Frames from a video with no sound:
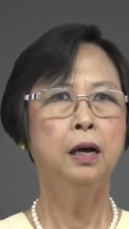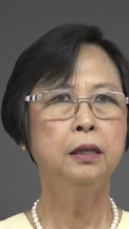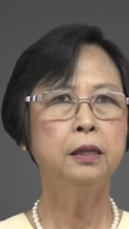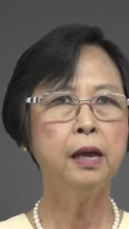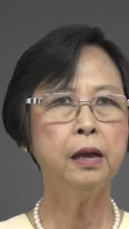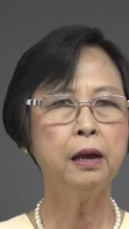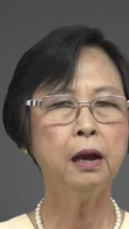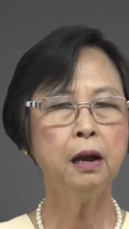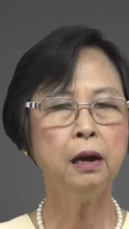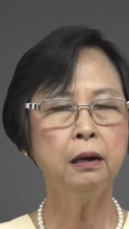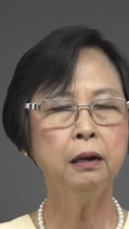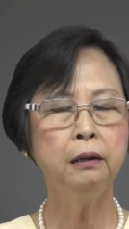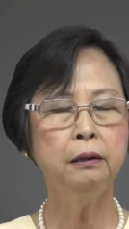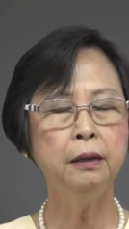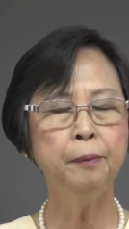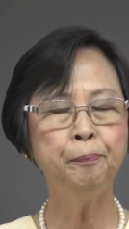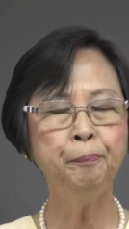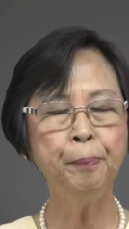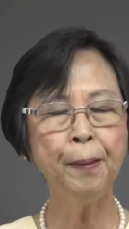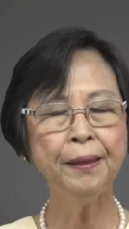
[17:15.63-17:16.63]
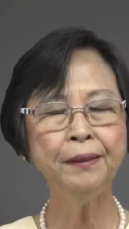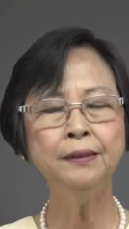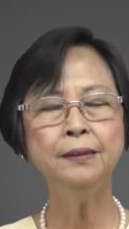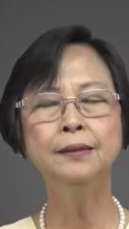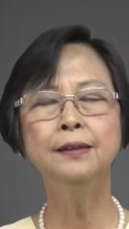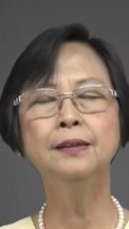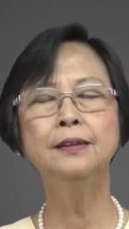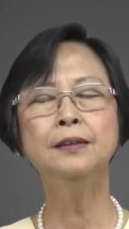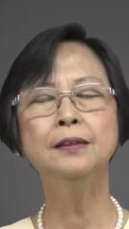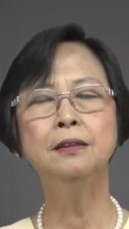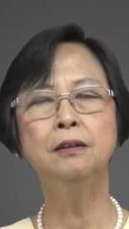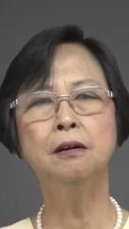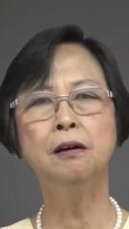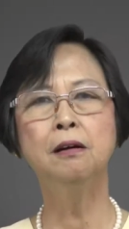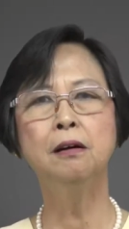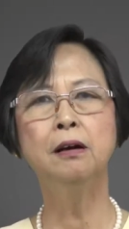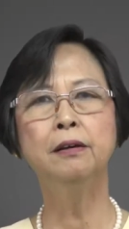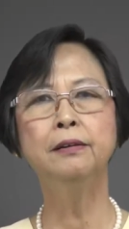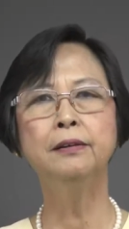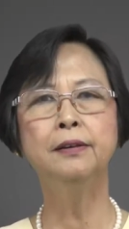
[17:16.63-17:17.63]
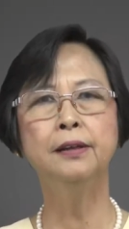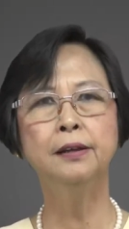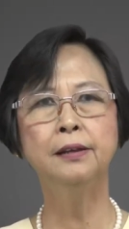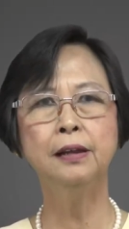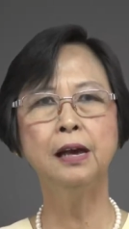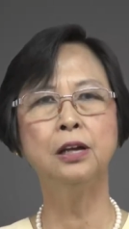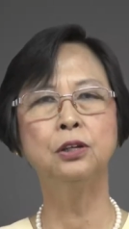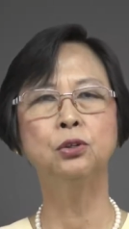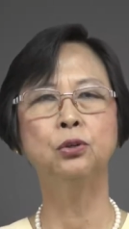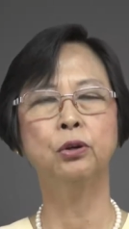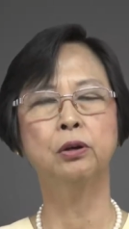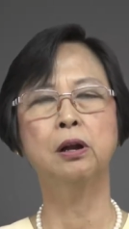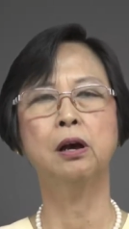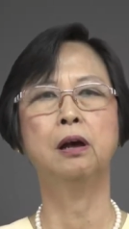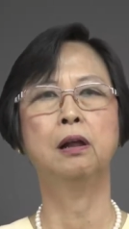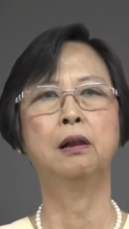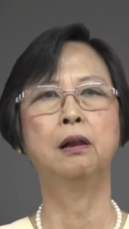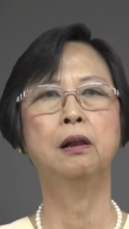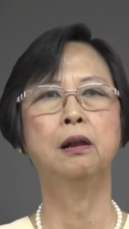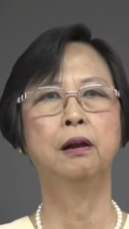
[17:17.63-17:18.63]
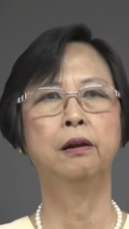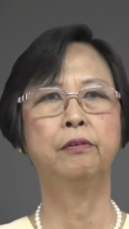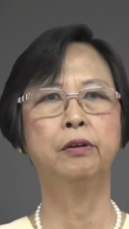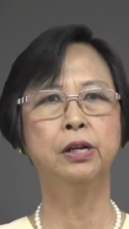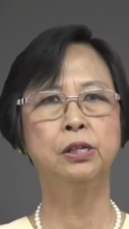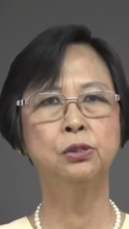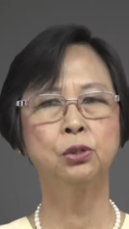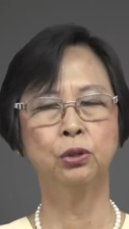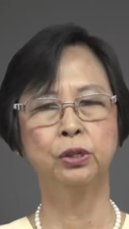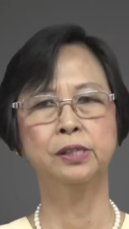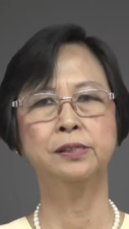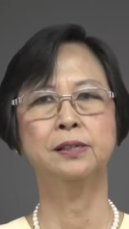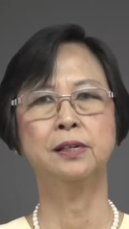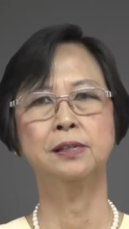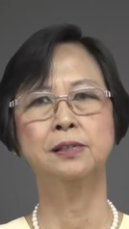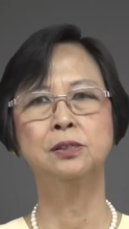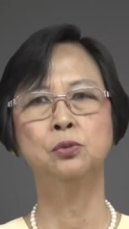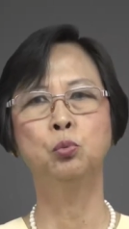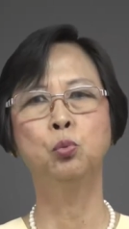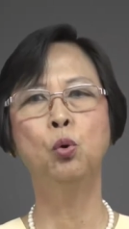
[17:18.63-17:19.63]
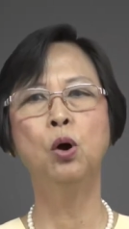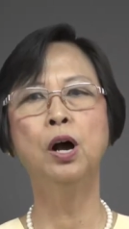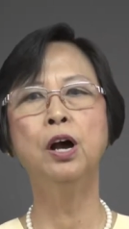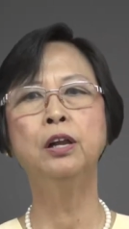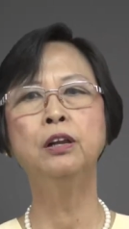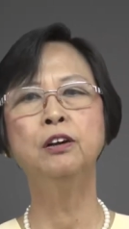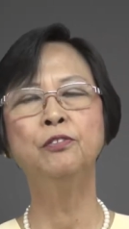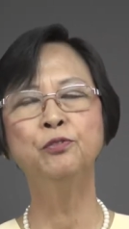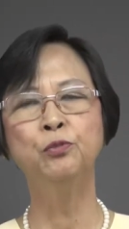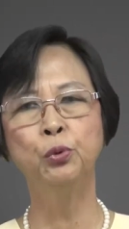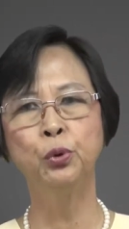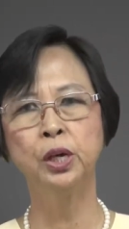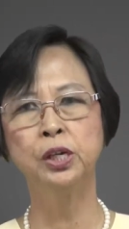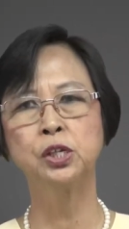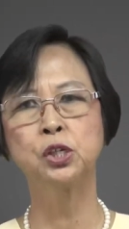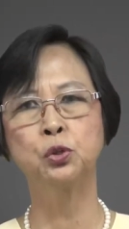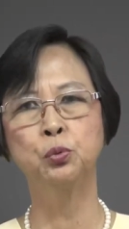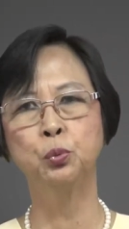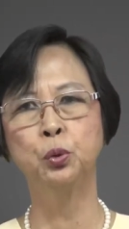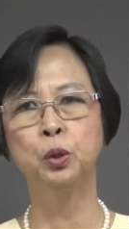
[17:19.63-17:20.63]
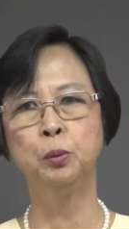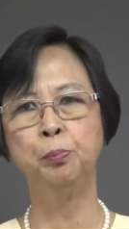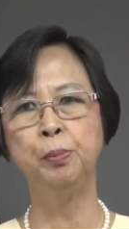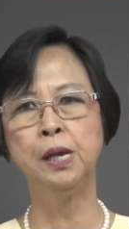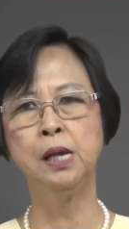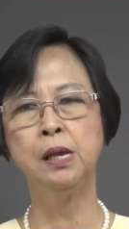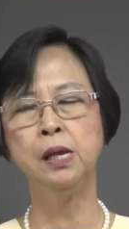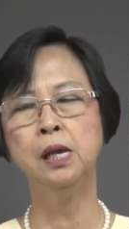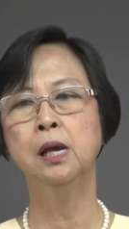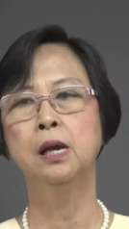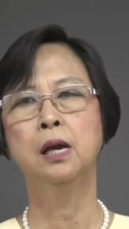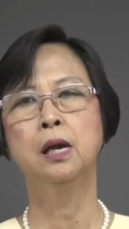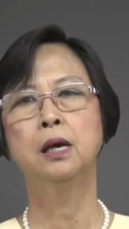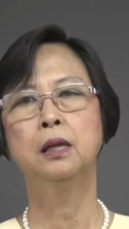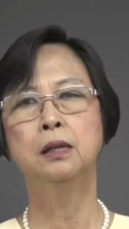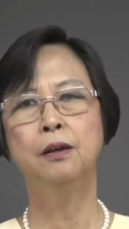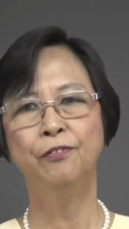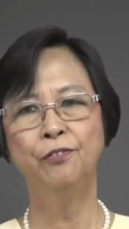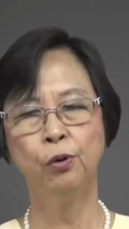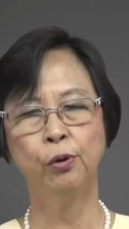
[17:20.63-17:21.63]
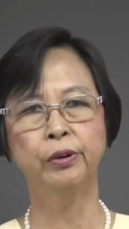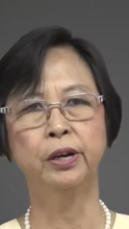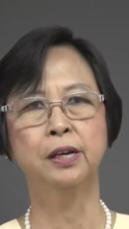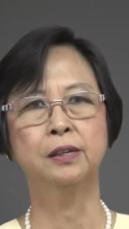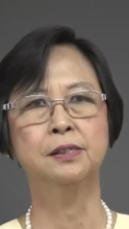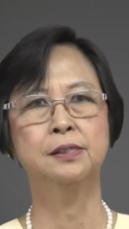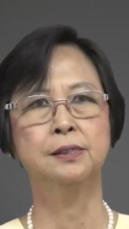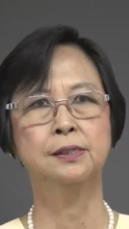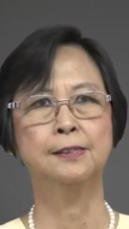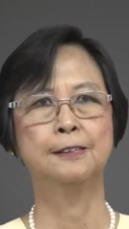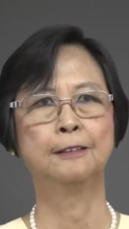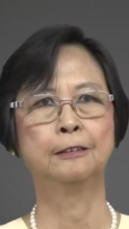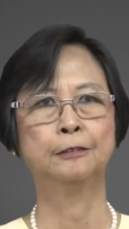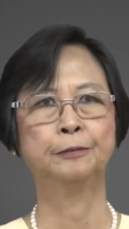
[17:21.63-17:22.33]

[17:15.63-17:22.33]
they are dependent on the natural resources, one of which would be the forest.